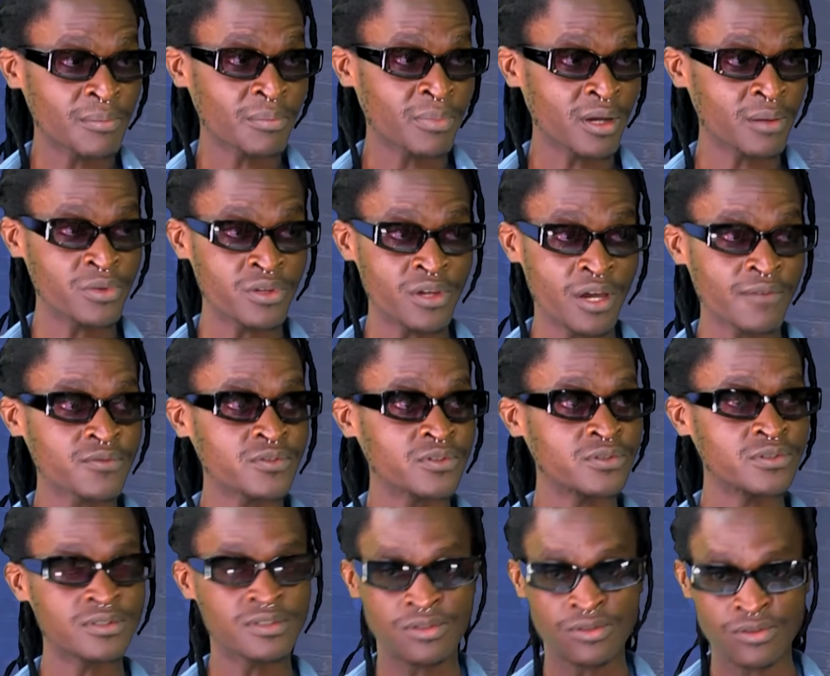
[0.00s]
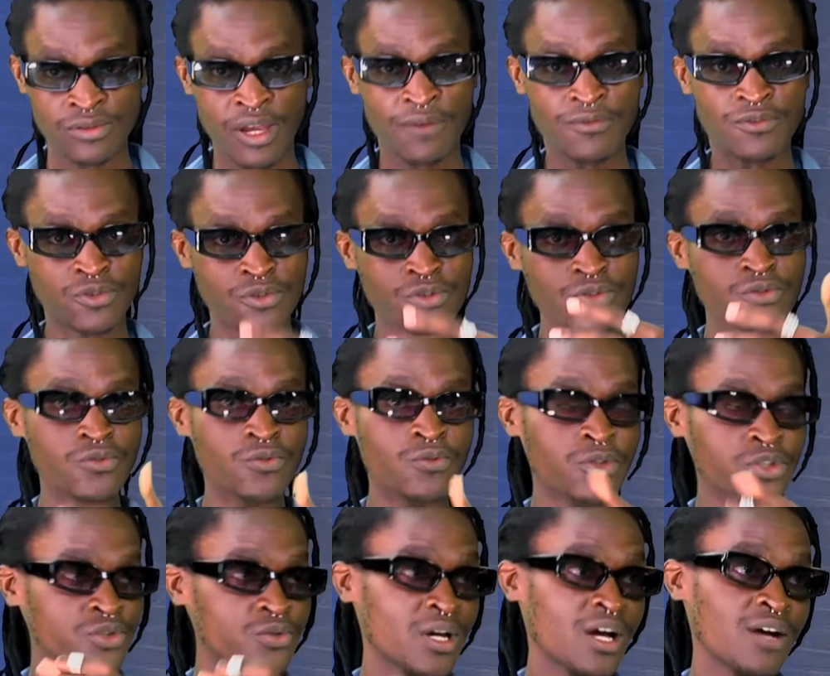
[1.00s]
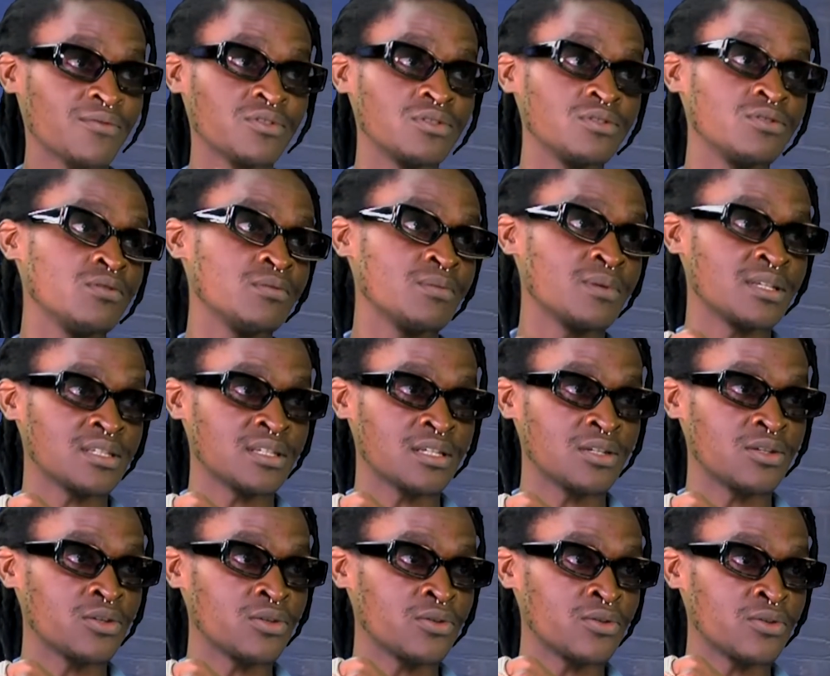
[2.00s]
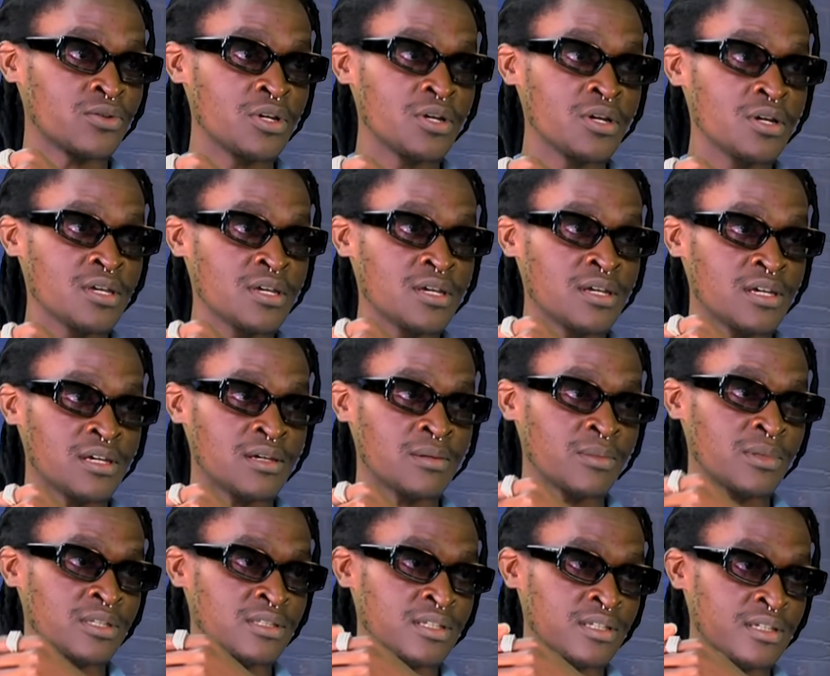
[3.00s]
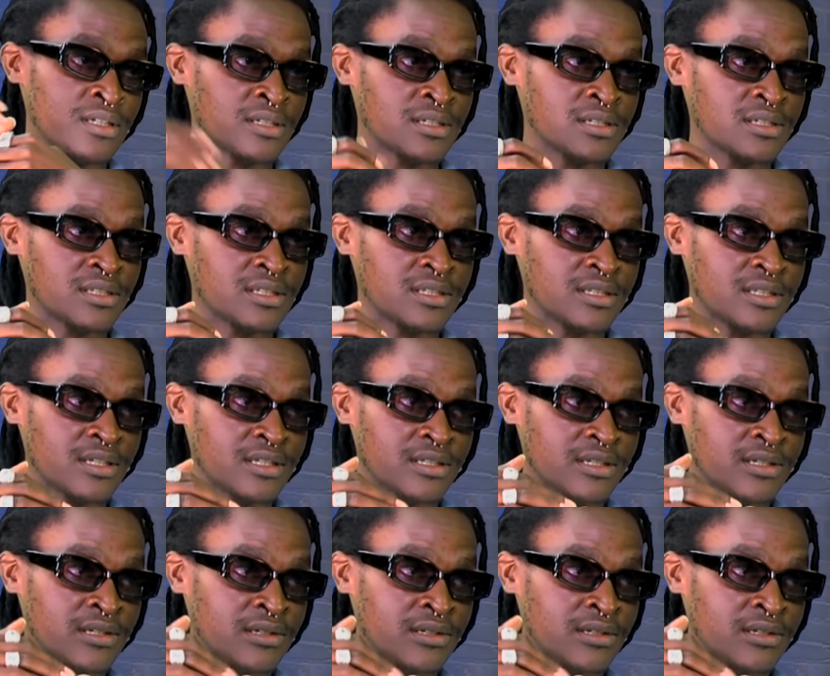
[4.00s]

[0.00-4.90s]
up, you have to do what you have to do, man. Yes, sir.